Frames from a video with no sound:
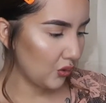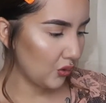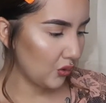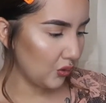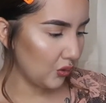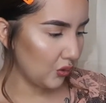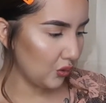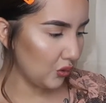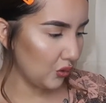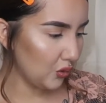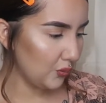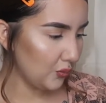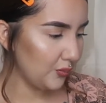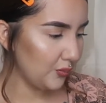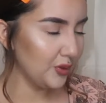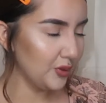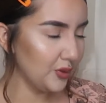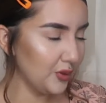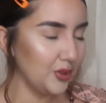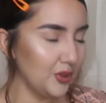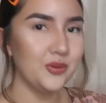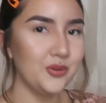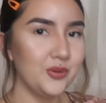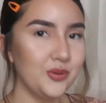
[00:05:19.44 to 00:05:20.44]
Ooh,
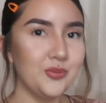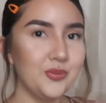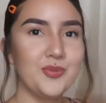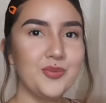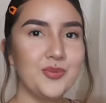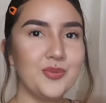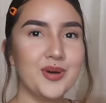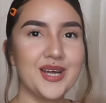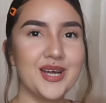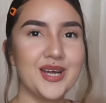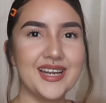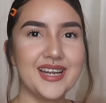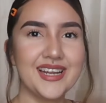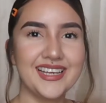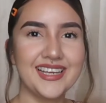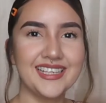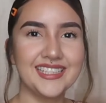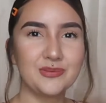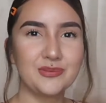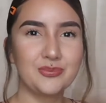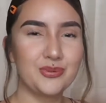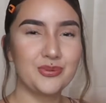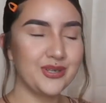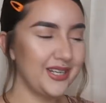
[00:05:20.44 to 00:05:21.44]
Blue Monday is
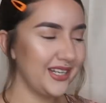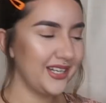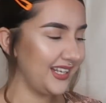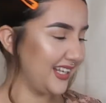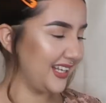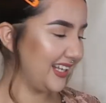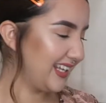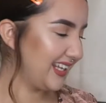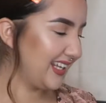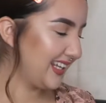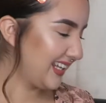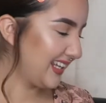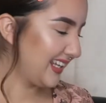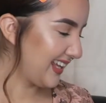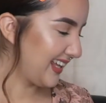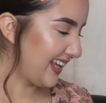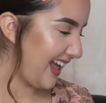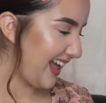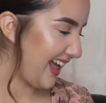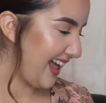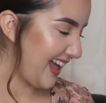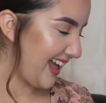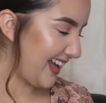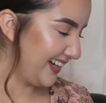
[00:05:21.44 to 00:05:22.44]
pretty.
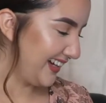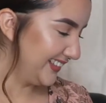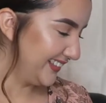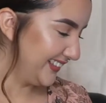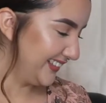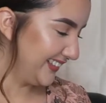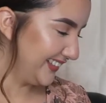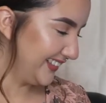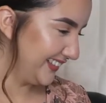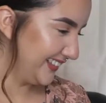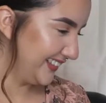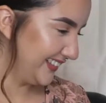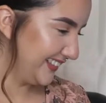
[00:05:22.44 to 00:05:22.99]
Ooh.